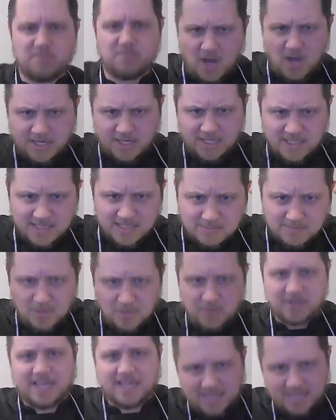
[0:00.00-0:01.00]
Barney, keep
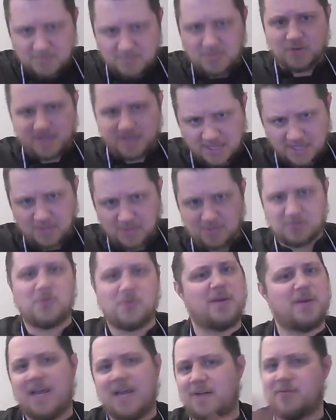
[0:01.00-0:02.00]
doing it, keep doing it, keep doing it.
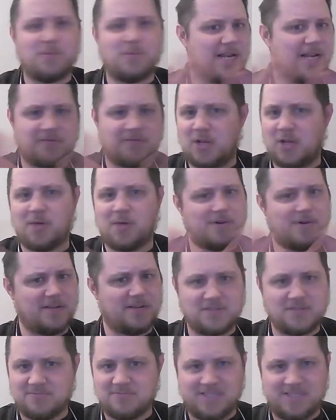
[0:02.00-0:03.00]
We love you, we love you, we love
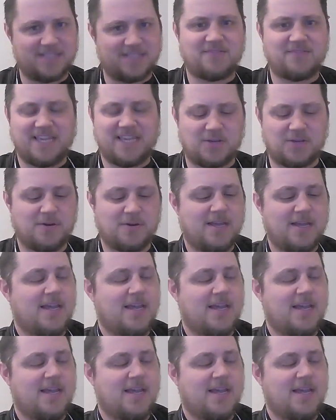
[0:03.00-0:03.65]
you. Yes, thank you.